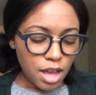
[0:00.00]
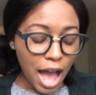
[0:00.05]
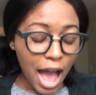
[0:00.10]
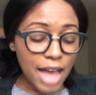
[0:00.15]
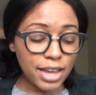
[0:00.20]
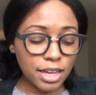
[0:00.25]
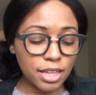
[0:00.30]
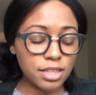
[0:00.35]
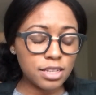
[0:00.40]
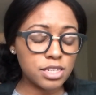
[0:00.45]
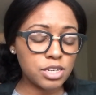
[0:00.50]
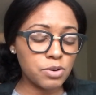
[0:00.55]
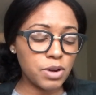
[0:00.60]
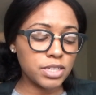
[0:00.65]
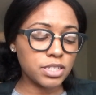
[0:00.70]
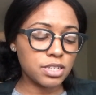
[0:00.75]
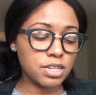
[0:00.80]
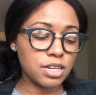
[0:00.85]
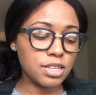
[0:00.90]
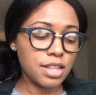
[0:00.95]
I get this
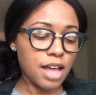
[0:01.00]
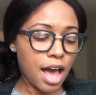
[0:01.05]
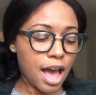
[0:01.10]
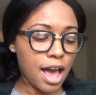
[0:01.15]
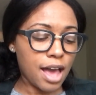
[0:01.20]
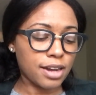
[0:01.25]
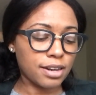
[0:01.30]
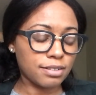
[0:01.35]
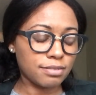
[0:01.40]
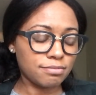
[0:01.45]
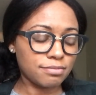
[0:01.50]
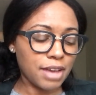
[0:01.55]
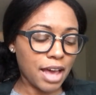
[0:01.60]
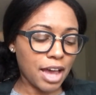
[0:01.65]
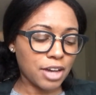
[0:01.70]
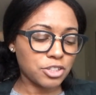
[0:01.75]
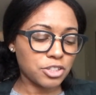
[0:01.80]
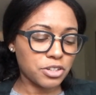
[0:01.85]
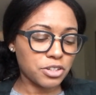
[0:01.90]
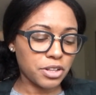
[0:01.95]
question a lot,
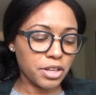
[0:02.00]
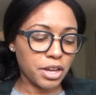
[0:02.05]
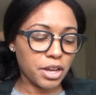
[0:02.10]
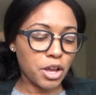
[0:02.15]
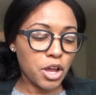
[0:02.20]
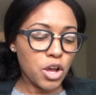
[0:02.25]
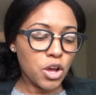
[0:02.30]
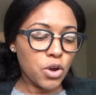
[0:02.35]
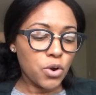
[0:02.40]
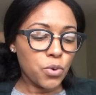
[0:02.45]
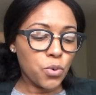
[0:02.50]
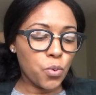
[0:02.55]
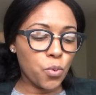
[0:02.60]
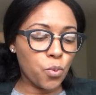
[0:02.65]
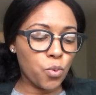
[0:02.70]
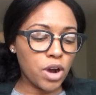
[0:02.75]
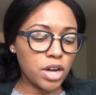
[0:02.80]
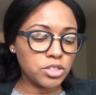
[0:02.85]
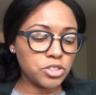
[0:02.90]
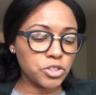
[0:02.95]
actually.
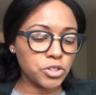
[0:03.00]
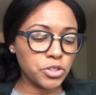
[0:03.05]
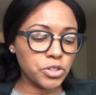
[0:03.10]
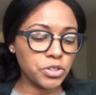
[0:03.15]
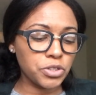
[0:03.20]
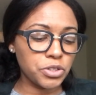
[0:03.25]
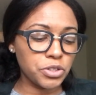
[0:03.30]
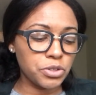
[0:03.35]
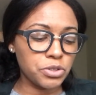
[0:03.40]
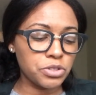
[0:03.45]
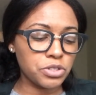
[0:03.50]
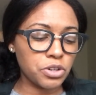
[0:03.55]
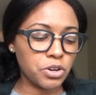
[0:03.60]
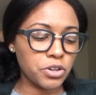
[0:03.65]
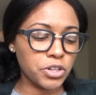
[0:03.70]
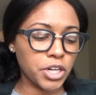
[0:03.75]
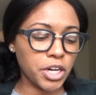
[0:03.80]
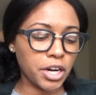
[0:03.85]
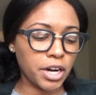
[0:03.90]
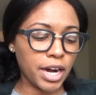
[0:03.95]
What do you use
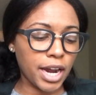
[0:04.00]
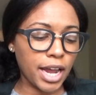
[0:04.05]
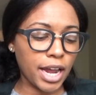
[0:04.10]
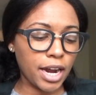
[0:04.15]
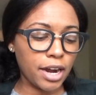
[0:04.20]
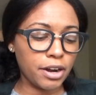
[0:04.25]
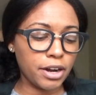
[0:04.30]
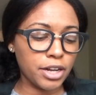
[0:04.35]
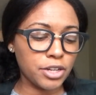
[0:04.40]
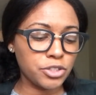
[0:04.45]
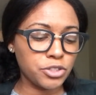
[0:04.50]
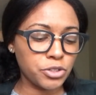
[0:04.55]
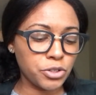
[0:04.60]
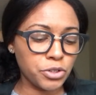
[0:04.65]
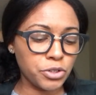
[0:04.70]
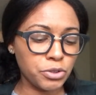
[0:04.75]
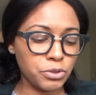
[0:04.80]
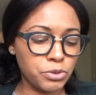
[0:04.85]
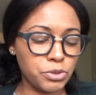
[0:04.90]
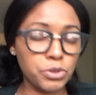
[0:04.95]
on your hair, and do
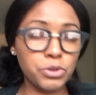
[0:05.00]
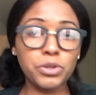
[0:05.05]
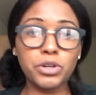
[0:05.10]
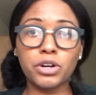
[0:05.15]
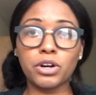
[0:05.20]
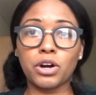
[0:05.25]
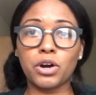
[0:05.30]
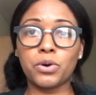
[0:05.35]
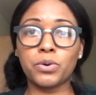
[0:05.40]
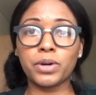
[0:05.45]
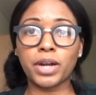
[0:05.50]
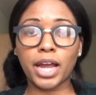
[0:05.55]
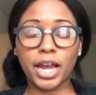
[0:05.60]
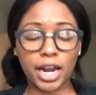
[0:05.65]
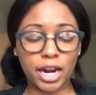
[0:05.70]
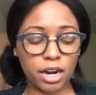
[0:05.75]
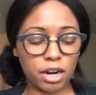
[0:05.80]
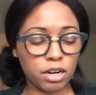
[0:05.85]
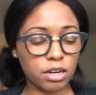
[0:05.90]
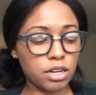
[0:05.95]
you do your own
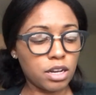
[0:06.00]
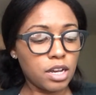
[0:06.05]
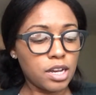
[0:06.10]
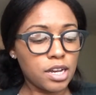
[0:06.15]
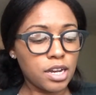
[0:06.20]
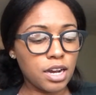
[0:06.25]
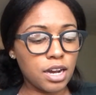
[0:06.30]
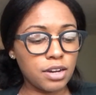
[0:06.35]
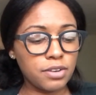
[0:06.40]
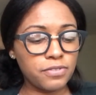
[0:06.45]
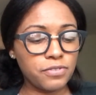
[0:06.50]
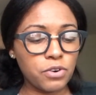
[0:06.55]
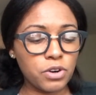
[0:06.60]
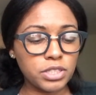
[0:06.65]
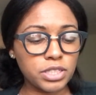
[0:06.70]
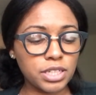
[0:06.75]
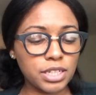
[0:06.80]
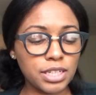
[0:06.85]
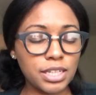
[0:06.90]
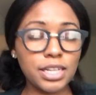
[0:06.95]
hair?
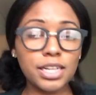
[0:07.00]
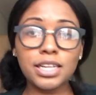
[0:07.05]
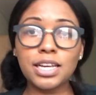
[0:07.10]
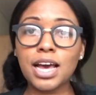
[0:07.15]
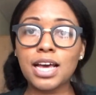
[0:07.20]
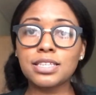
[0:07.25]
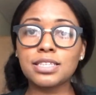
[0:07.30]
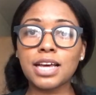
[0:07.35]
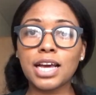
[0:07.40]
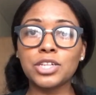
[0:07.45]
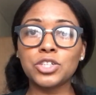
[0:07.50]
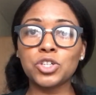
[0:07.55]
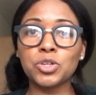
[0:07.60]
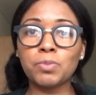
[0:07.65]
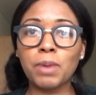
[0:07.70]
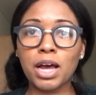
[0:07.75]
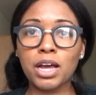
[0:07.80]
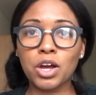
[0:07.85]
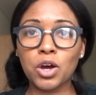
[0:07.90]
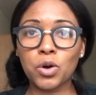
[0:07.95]
Unfortunately, yes, I do
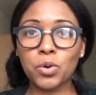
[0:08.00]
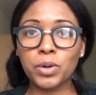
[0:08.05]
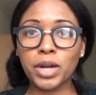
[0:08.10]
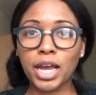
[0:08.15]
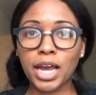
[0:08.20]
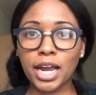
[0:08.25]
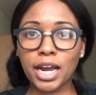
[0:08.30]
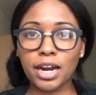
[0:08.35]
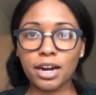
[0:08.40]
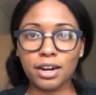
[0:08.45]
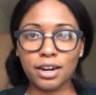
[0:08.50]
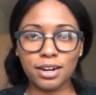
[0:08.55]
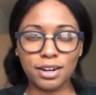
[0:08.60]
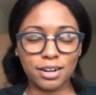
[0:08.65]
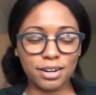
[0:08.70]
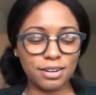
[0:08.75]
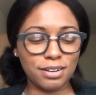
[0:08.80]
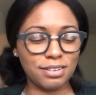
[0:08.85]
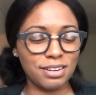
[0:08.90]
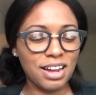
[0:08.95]
my own
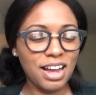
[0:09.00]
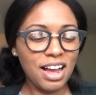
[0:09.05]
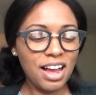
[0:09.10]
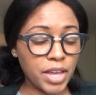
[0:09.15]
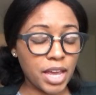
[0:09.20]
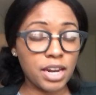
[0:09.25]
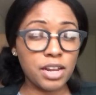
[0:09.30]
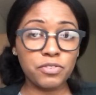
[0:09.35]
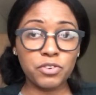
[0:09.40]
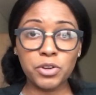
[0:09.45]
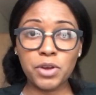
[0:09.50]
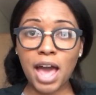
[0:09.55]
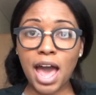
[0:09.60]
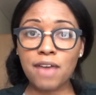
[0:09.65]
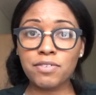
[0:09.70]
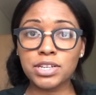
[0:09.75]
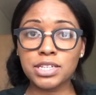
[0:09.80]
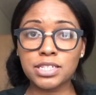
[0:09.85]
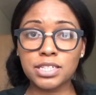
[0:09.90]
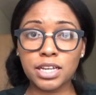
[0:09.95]
hair. And if you
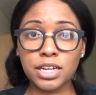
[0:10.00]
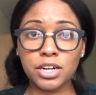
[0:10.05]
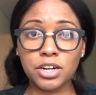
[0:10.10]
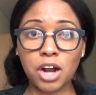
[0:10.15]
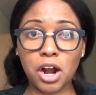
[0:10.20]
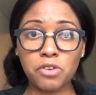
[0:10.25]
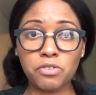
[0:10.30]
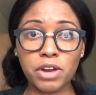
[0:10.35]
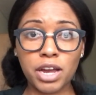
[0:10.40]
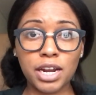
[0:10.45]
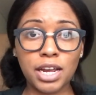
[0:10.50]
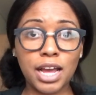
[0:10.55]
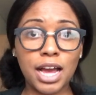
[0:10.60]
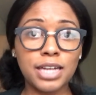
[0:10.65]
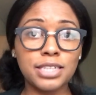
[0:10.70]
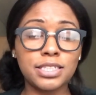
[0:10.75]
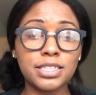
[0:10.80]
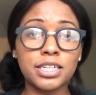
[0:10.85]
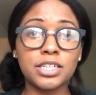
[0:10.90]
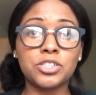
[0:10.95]
haven't seen it already,
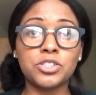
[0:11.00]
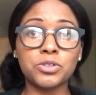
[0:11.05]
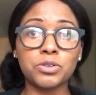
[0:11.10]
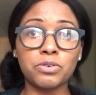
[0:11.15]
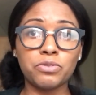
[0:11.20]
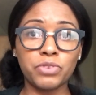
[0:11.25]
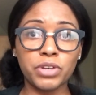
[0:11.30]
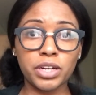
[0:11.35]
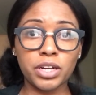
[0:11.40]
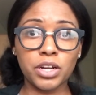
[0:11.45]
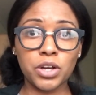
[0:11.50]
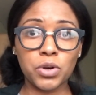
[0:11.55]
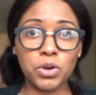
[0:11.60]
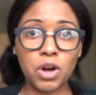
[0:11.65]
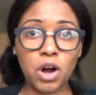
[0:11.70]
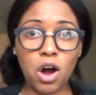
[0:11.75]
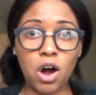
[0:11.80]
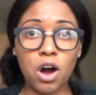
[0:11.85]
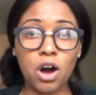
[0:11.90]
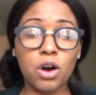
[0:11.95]
I did do a video
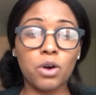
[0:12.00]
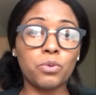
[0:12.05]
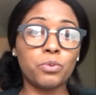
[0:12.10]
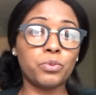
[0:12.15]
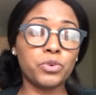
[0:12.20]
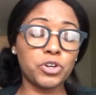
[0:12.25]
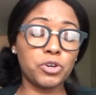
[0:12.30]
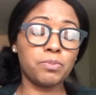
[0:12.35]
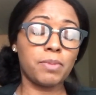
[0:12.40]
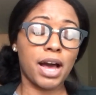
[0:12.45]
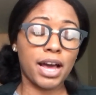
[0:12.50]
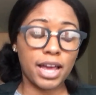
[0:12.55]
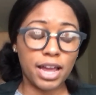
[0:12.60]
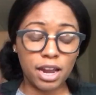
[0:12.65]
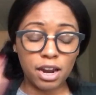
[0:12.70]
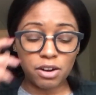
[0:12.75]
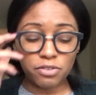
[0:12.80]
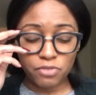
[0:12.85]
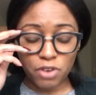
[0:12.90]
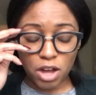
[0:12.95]
called Will My
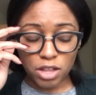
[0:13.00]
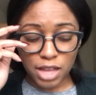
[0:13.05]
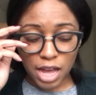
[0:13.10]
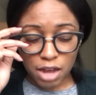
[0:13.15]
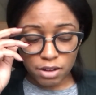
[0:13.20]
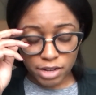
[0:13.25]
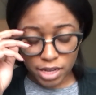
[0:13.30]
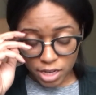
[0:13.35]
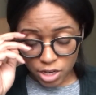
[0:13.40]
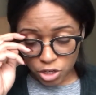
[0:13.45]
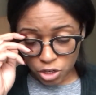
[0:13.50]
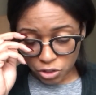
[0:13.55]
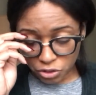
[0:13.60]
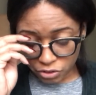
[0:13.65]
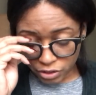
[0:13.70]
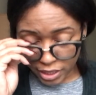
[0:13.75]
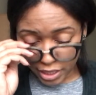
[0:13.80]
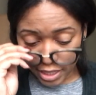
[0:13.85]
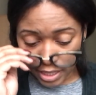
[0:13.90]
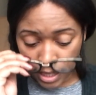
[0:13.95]
Hair Fall Out in
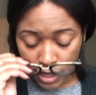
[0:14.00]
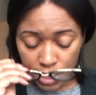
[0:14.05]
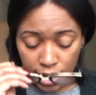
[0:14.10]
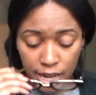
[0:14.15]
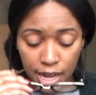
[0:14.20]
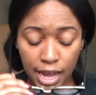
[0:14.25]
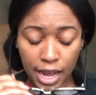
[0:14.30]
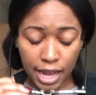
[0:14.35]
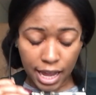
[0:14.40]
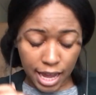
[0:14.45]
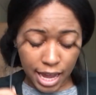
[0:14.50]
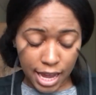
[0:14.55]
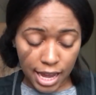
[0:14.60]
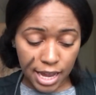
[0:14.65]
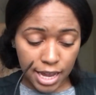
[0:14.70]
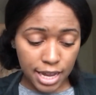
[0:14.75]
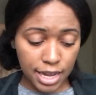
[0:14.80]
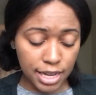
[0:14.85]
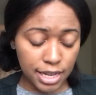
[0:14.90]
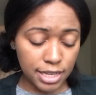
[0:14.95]
Korea?
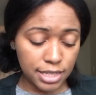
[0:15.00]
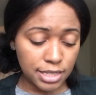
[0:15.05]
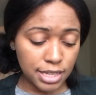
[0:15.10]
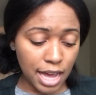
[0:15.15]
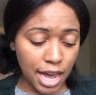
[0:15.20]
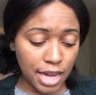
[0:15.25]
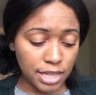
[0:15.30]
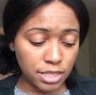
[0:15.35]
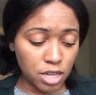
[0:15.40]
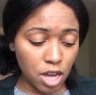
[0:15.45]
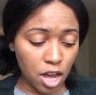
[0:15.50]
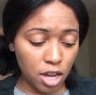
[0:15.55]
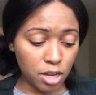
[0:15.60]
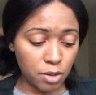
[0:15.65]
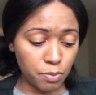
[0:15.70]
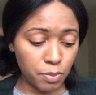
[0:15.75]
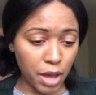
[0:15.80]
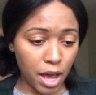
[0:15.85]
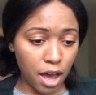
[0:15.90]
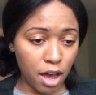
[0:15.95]
And I talk
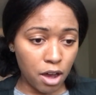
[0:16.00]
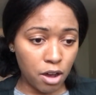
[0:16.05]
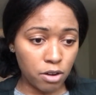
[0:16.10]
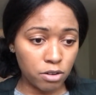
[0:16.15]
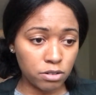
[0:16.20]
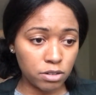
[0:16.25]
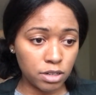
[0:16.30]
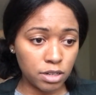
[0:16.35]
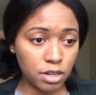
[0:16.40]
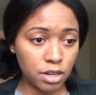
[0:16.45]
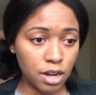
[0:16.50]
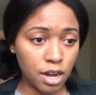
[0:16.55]
about